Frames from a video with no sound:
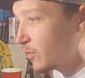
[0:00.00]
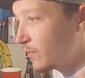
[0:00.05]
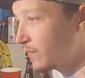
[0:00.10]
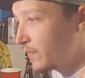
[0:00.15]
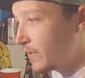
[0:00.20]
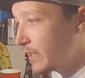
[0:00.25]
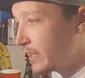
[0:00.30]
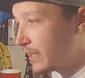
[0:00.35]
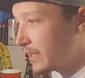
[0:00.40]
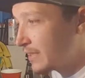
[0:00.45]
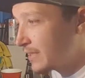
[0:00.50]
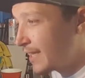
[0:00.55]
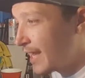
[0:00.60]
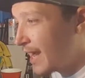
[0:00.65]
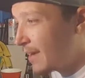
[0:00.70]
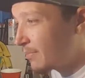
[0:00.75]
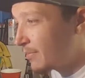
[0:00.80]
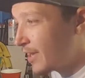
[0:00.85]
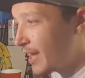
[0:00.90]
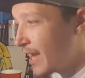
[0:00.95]
via the
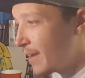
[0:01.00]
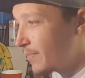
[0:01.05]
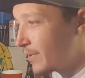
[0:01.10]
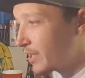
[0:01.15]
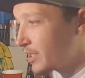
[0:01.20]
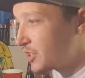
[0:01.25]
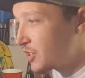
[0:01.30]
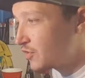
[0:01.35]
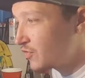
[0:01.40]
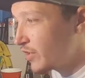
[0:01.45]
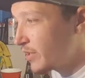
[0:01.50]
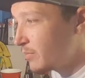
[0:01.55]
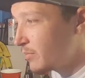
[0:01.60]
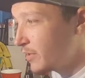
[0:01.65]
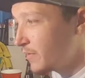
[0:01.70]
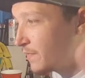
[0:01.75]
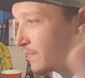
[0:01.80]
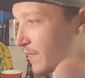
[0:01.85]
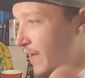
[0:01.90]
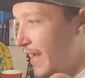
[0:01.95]
top cap,
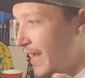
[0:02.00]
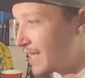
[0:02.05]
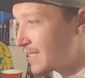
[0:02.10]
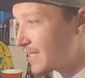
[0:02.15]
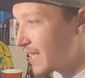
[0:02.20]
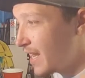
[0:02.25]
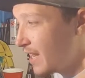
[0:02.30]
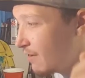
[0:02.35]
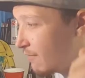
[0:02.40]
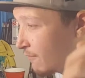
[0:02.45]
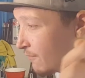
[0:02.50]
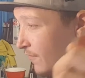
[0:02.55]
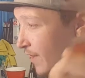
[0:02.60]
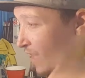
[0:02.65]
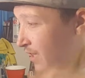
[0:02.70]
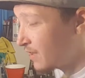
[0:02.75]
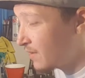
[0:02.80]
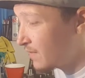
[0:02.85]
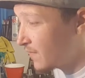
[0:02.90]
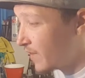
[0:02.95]
extremely fast and
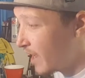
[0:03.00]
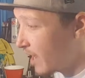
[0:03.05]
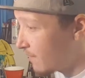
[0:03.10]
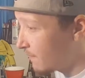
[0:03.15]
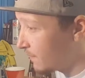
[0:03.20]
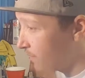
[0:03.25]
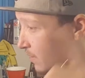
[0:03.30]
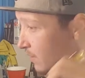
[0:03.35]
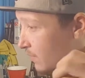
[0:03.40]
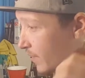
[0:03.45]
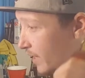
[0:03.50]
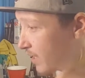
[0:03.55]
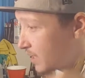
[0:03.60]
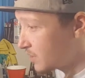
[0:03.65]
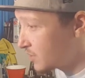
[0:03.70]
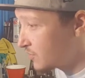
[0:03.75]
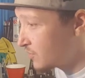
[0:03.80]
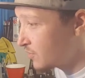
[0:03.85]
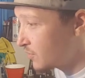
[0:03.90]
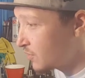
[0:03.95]
effective airflow. That
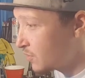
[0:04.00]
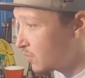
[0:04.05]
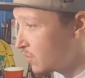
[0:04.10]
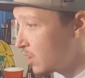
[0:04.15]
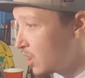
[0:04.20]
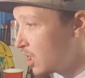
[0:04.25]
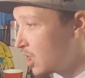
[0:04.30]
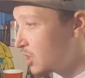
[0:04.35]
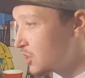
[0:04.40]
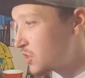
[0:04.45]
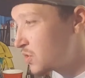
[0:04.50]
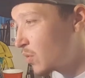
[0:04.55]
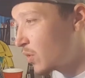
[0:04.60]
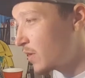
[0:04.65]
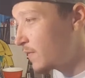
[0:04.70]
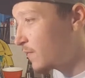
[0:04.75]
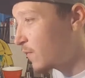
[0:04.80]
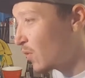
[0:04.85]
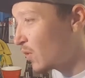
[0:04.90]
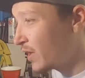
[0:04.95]
is true.
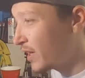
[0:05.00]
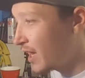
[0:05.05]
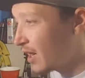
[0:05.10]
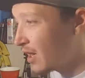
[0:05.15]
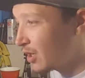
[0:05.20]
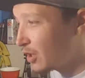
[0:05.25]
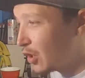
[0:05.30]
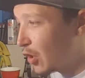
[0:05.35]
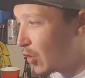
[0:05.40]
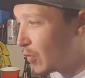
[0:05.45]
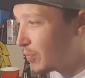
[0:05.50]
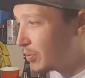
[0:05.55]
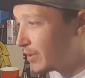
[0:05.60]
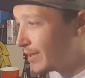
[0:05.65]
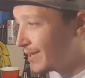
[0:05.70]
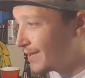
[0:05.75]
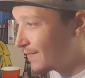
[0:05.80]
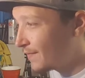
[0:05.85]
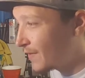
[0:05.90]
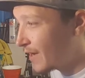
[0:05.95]
24 karat gold
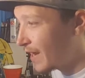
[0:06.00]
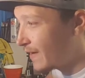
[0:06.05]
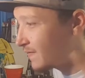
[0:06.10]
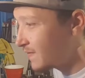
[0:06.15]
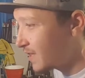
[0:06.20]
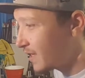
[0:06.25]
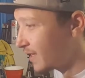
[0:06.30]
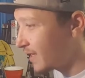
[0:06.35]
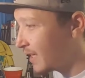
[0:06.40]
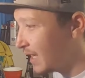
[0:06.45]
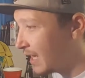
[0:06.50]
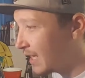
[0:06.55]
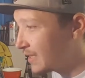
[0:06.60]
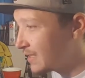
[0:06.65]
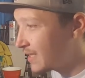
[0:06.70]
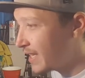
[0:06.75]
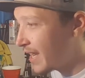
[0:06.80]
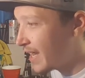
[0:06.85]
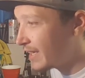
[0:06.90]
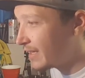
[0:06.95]
plated 510
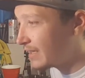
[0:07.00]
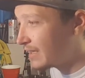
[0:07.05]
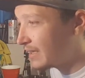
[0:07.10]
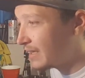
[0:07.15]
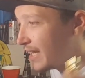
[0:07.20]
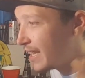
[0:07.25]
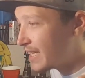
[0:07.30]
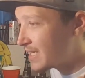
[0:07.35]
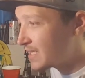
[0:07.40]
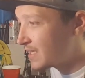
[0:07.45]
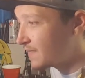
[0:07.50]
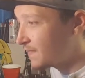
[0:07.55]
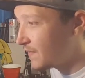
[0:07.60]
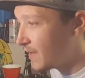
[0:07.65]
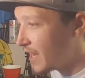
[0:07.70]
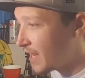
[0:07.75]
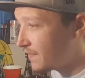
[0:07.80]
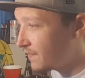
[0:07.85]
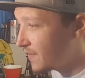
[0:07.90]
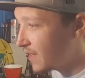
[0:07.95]
contact, classic
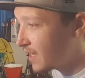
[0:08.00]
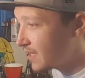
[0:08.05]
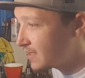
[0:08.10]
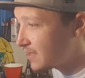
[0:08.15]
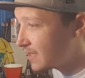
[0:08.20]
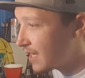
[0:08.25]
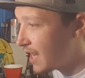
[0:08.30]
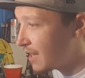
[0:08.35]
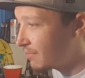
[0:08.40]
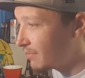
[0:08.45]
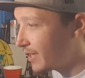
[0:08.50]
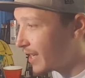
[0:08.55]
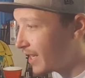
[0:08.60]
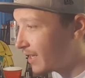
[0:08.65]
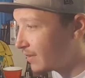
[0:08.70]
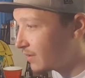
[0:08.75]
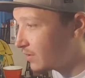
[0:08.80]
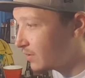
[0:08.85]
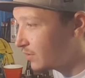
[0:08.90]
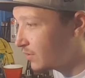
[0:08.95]
510 top cap
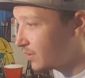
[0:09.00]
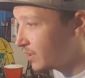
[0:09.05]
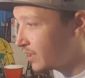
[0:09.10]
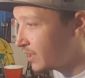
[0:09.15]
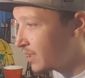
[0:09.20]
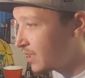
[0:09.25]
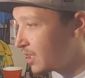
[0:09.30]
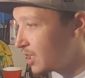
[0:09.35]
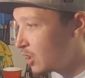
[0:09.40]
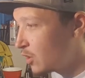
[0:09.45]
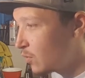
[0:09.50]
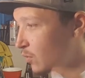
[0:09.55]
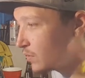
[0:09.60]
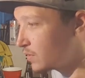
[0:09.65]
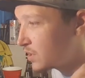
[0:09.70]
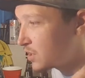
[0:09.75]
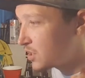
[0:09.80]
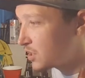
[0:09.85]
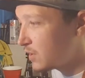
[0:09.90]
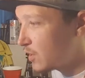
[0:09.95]
included,
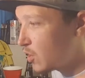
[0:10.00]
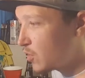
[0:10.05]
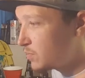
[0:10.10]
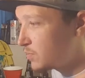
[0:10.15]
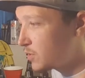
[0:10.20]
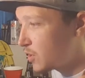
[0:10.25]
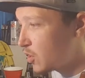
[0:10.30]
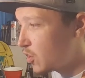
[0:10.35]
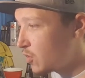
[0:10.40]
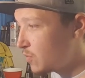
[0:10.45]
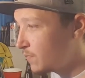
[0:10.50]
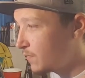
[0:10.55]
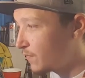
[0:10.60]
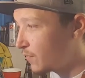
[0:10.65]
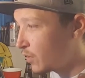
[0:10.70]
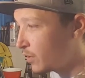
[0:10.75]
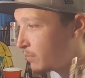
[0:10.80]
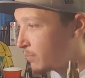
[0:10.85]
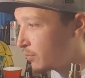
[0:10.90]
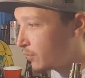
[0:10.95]
with a slope dome
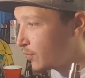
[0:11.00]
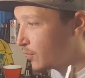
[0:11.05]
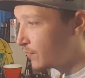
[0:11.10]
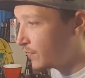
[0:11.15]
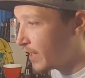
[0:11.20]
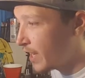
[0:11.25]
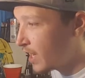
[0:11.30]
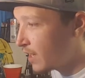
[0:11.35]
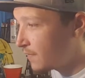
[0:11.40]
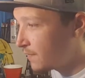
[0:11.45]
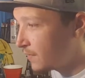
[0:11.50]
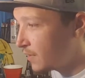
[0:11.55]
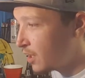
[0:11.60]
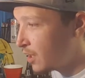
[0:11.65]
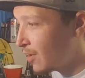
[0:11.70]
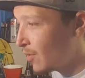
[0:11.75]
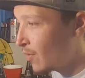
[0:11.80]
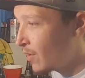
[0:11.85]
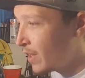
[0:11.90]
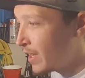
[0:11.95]
for improved
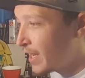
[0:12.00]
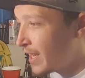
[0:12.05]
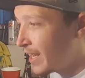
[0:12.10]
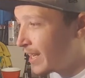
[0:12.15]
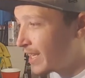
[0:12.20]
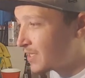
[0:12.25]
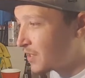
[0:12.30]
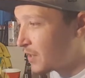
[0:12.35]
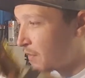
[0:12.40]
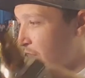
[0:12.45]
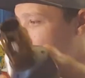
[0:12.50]
airflow. It has a